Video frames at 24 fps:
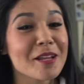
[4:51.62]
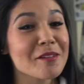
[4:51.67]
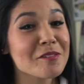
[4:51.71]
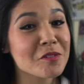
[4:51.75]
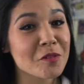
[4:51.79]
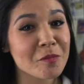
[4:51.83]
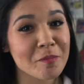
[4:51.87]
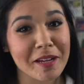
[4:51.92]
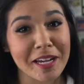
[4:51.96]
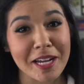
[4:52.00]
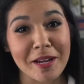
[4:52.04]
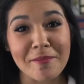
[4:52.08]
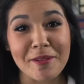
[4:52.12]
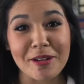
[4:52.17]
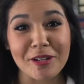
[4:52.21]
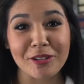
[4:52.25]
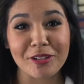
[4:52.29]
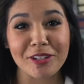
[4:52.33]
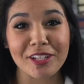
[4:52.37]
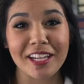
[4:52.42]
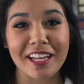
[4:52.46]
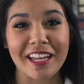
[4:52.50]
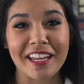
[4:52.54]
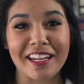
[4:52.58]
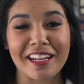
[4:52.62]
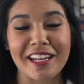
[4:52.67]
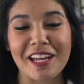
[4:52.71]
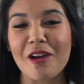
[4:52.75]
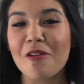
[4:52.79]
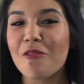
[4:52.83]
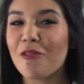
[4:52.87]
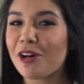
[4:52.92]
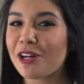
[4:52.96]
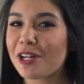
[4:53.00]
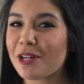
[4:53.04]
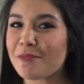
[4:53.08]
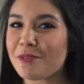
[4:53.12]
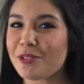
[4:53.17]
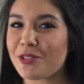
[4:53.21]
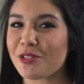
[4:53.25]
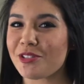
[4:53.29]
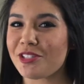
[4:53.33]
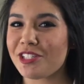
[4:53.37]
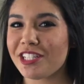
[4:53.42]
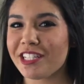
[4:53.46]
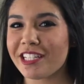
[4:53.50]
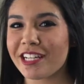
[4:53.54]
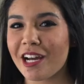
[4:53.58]
is Rebeca Marroquin, and welcome to
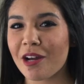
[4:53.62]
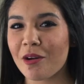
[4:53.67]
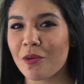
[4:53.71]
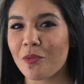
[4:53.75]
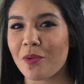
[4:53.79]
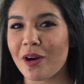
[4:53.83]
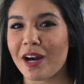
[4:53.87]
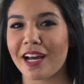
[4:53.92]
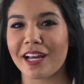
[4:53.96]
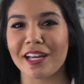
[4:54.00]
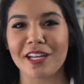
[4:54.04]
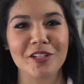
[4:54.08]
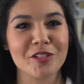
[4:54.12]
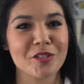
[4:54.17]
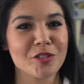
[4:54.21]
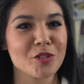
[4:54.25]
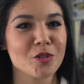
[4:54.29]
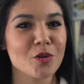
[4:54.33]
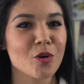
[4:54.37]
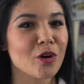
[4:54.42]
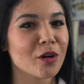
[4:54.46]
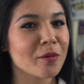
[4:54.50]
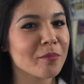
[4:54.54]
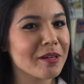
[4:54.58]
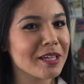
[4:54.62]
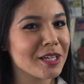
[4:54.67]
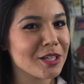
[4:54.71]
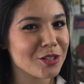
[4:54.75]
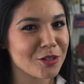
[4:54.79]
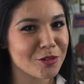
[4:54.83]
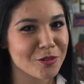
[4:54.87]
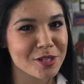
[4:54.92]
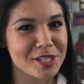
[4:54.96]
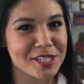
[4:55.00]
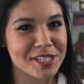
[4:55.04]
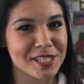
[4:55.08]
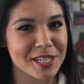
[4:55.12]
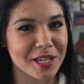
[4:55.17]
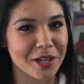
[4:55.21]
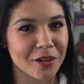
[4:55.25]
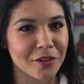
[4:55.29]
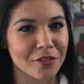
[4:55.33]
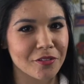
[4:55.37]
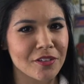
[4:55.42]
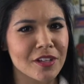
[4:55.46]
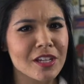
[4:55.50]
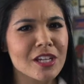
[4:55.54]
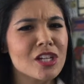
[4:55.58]
DIY, Dorm It
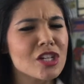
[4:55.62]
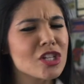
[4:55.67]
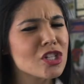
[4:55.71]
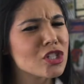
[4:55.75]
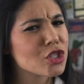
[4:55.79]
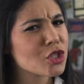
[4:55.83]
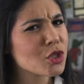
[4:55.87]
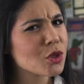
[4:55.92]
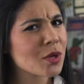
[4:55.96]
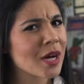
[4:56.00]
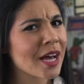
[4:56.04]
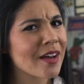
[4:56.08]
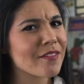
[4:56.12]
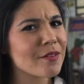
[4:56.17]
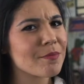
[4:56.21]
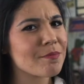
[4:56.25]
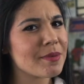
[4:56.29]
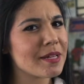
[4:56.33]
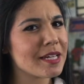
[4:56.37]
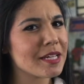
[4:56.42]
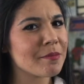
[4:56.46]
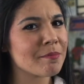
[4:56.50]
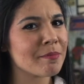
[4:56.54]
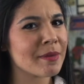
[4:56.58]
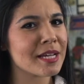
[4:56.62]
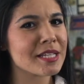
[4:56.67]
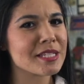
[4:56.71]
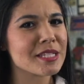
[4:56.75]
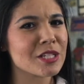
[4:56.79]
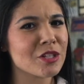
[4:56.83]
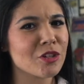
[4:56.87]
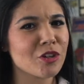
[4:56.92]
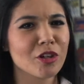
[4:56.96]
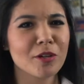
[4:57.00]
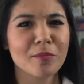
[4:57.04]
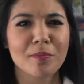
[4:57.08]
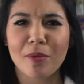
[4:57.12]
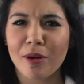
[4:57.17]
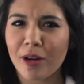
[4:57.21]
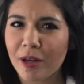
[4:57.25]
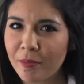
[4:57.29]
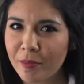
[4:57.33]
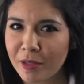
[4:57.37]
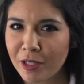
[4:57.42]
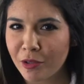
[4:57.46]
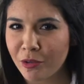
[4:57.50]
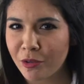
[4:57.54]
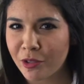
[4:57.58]
Yourself. Do you have a big mess in your
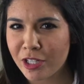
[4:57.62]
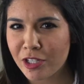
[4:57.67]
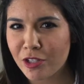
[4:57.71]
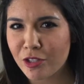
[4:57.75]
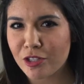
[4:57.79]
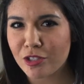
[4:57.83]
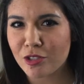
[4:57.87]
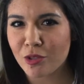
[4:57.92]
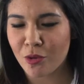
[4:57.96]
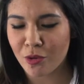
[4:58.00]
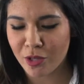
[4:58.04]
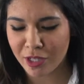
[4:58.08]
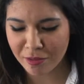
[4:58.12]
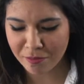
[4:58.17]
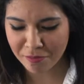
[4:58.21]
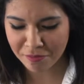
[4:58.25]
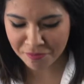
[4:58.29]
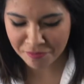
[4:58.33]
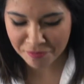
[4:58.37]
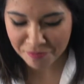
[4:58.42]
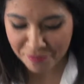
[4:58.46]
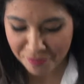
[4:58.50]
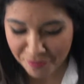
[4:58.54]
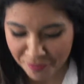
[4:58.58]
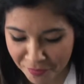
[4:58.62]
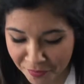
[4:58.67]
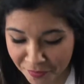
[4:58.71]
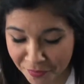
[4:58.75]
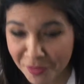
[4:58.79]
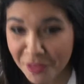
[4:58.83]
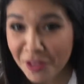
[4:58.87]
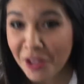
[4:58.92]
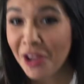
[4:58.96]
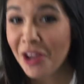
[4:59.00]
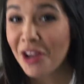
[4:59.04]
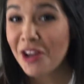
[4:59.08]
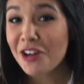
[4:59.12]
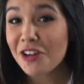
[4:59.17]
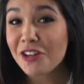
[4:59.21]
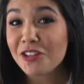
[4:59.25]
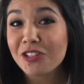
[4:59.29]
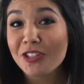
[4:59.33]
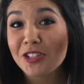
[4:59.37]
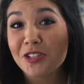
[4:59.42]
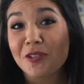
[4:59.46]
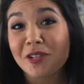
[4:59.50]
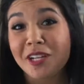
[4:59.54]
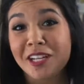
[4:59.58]
apartment or in your dorm?
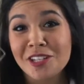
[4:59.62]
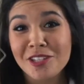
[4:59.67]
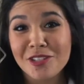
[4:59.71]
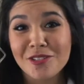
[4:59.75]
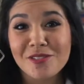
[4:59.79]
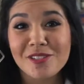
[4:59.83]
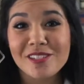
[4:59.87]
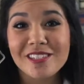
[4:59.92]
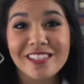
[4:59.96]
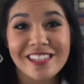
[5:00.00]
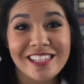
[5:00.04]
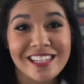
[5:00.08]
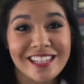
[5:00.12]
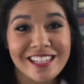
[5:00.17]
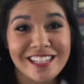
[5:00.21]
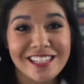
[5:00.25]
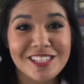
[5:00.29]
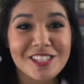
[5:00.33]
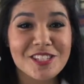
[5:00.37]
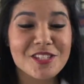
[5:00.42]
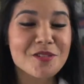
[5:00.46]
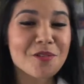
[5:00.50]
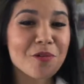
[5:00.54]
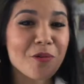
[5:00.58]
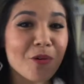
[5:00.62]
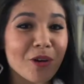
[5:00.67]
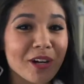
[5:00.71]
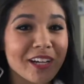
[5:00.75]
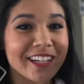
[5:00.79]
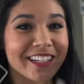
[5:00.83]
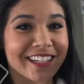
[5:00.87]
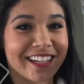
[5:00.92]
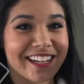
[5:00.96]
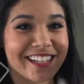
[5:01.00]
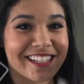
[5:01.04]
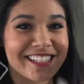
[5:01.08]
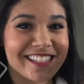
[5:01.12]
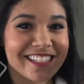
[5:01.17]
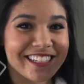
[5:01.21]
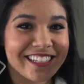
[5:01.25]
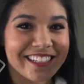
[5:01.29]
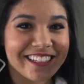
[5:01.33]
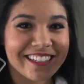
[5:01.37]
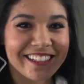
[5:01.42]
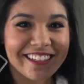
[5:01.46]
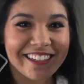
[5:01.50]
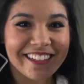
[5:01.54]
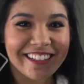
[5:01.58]
You can use these to organize it.